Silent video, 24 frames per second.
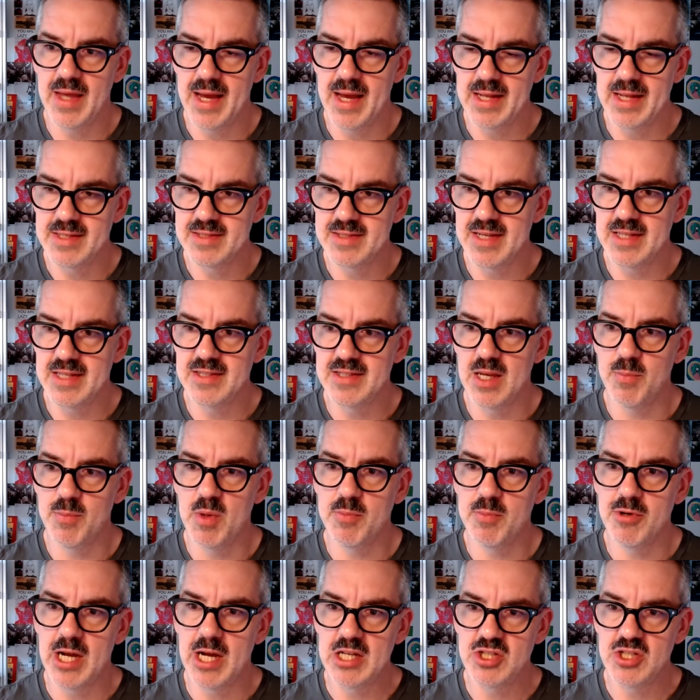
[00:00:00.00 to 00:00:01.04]
sets up a
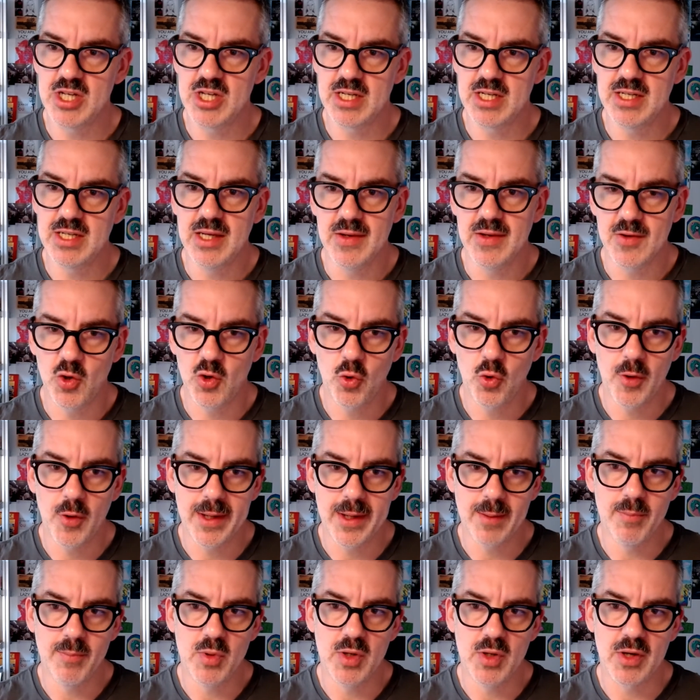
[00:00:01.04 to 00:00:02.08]
project in
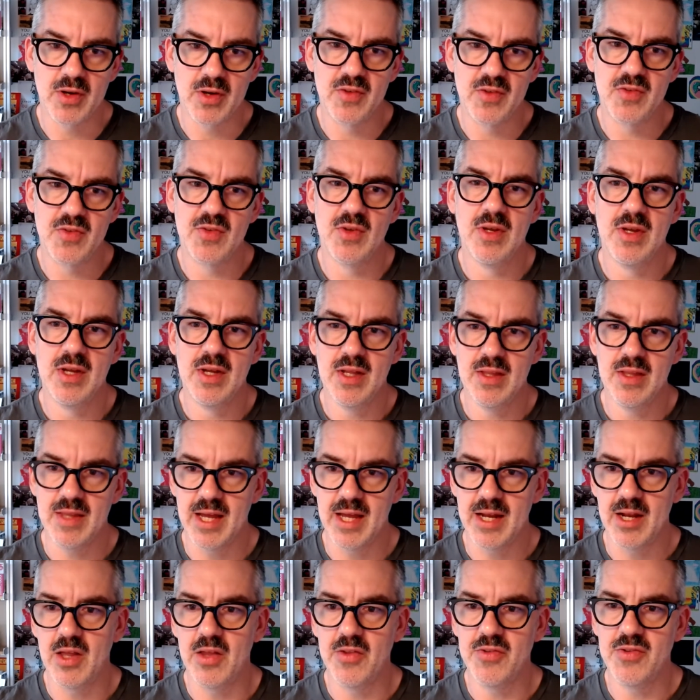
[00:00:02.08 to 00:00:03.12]
QuickBooks.
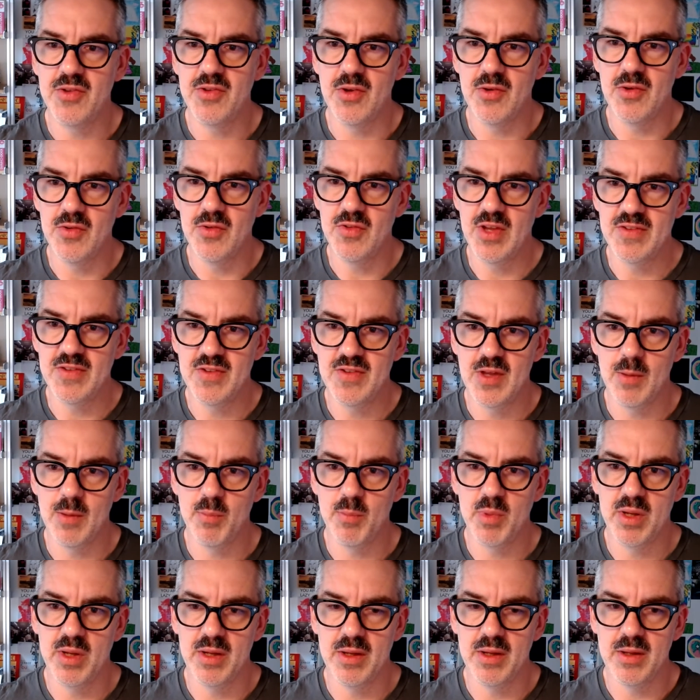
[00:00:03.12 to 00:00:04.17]
That also sets up
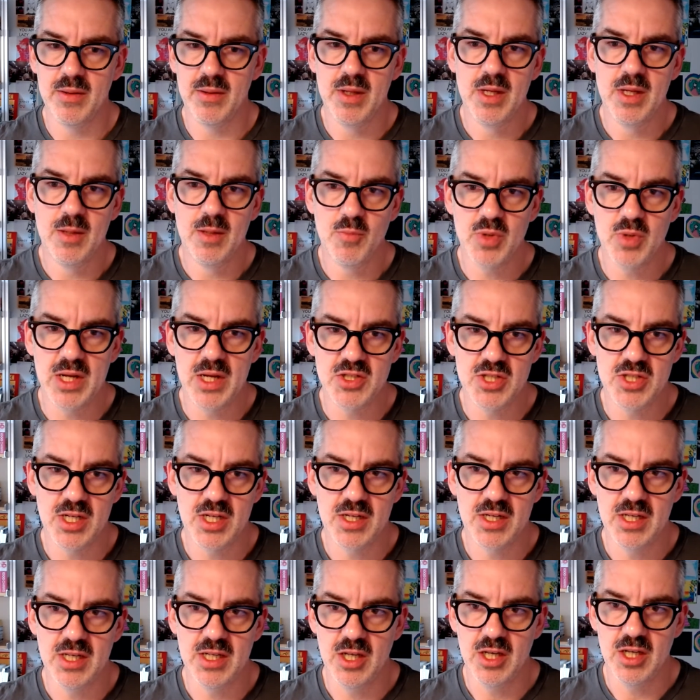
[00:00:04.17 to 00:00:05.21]
a project
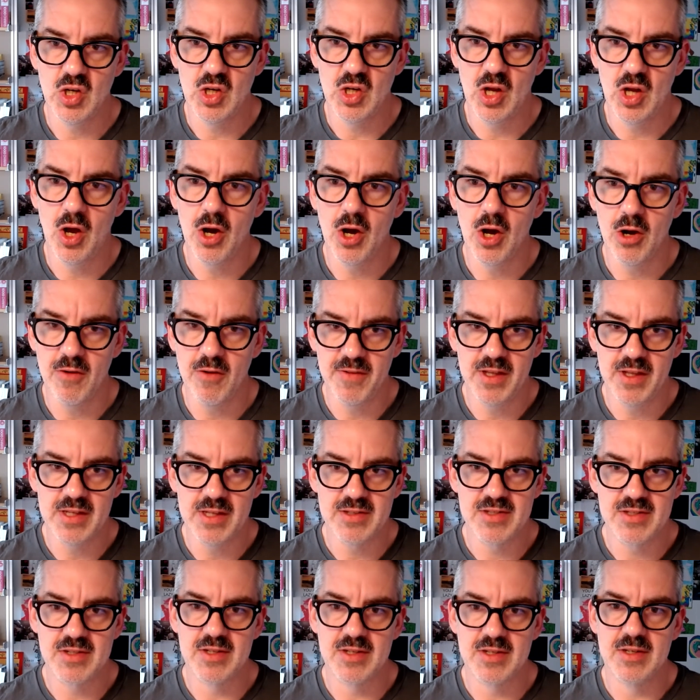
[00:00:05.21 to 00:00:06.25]
in
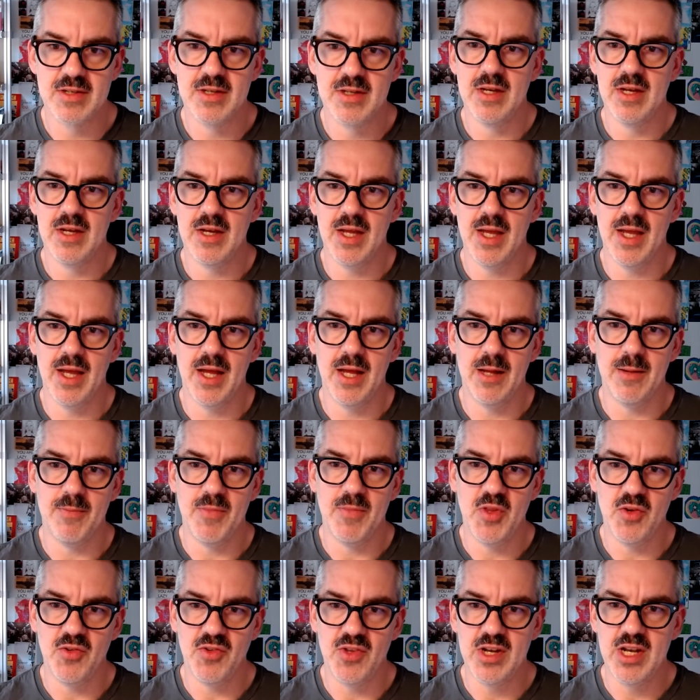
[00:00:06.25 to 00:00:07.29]
Harvest.
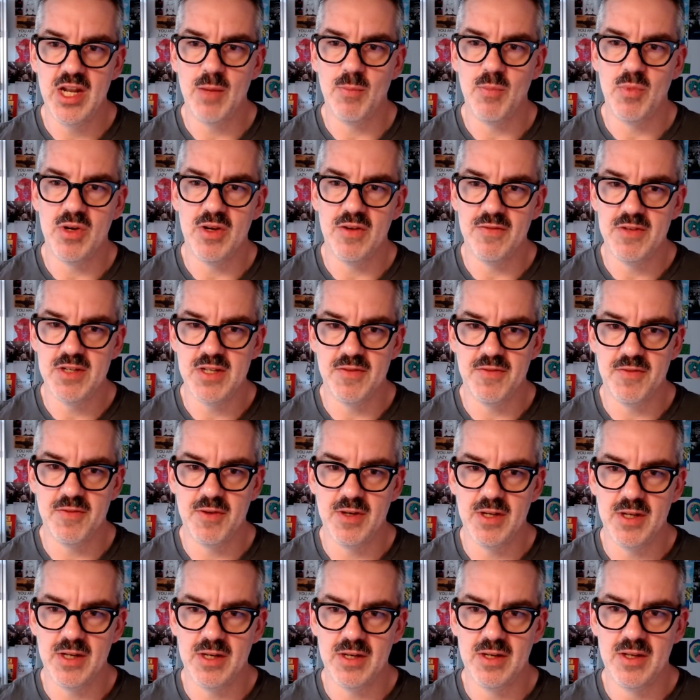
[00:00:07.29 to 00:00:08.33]
There's a number of
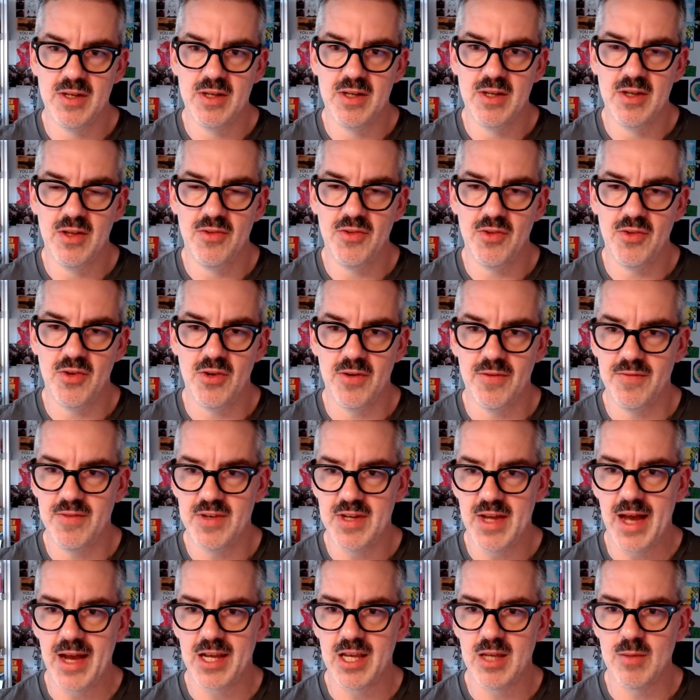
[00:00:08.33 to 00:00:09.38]
different sort of
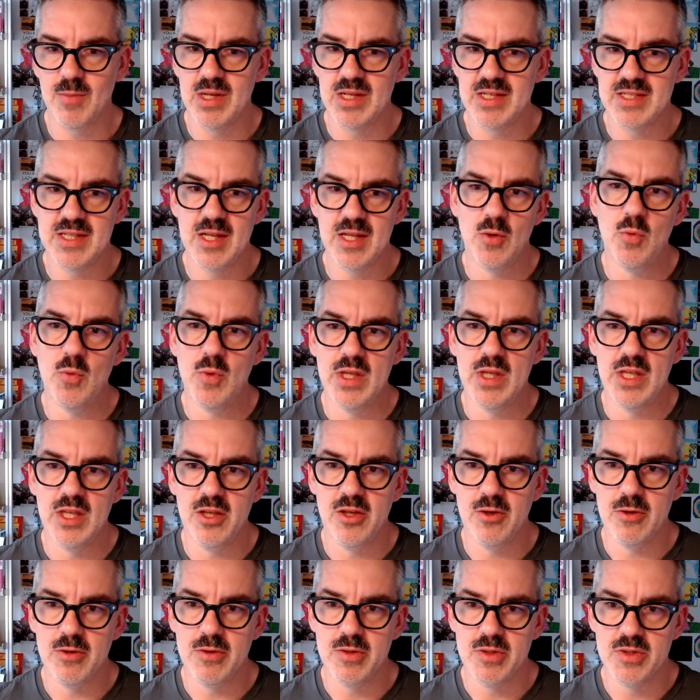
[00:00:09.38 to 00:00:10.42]
documents that we
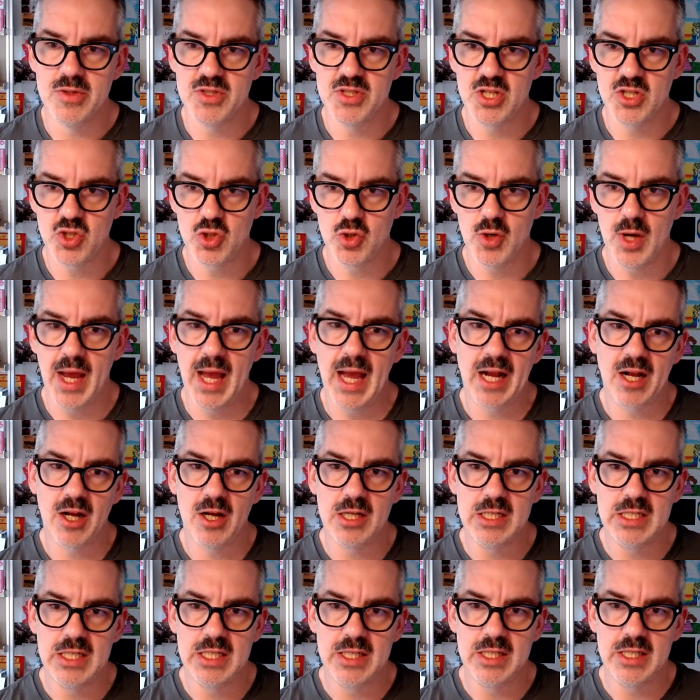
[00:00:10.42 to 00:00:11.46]
use to track
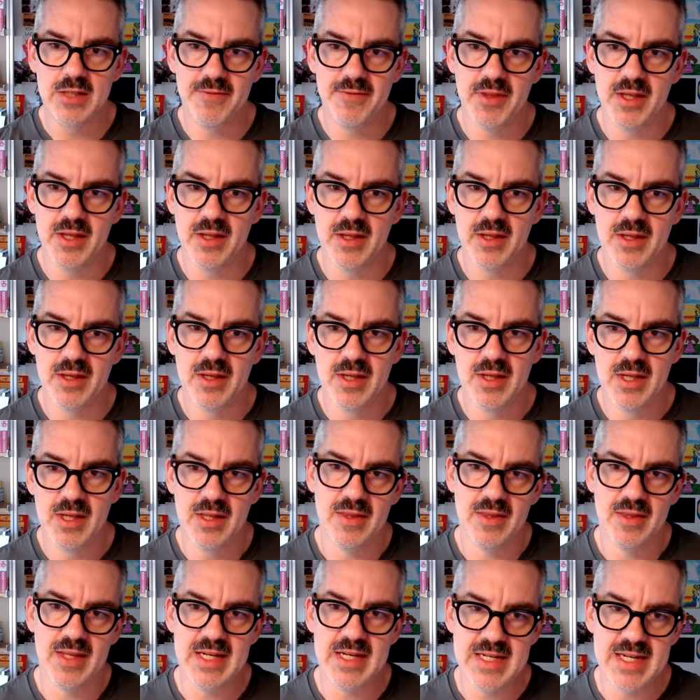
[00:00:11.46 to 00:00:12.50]
all of the
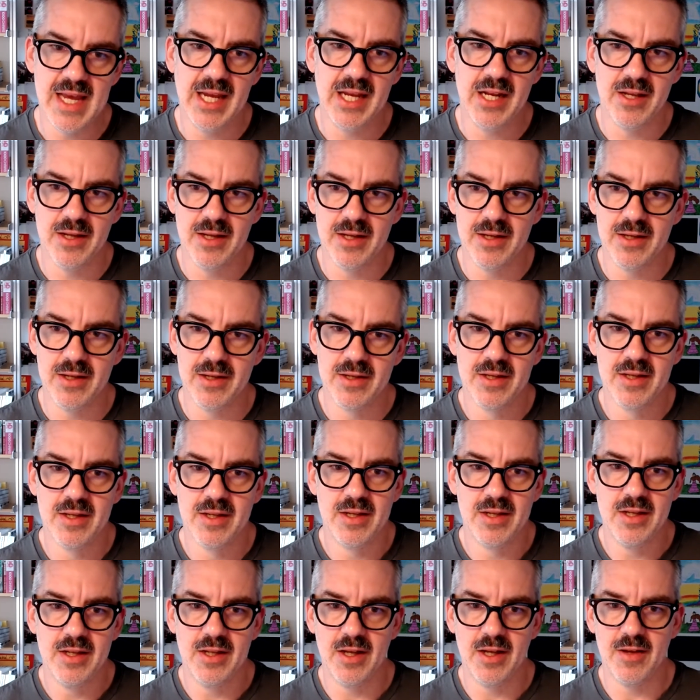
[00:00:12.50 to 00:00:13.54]
data
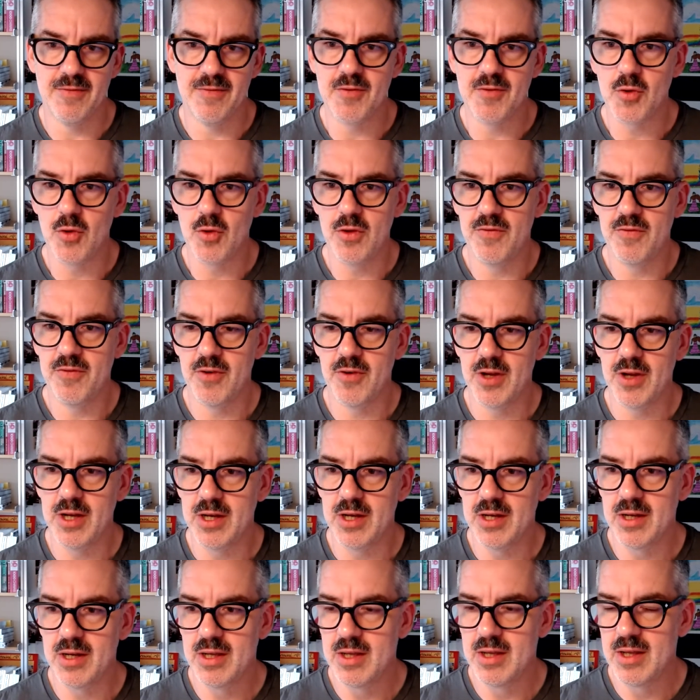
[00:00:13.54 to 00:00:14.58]
of Gold Front
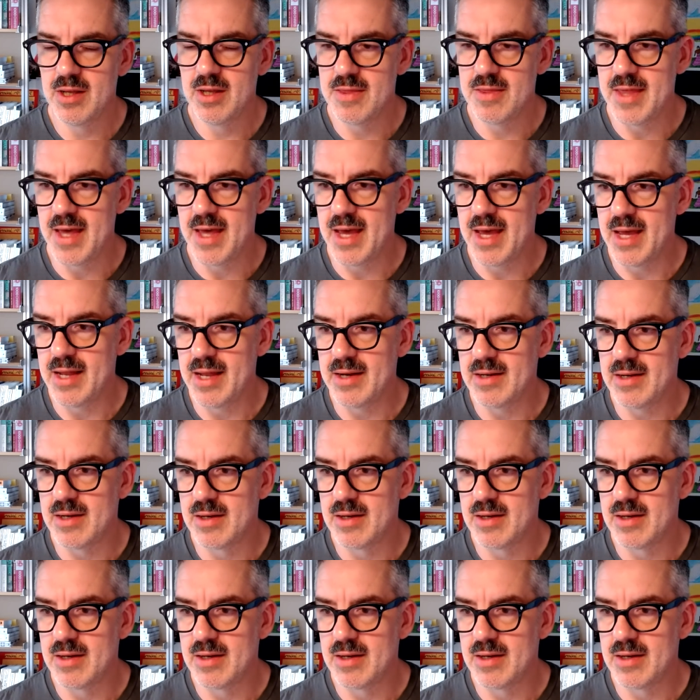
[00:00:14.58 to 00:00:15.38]
that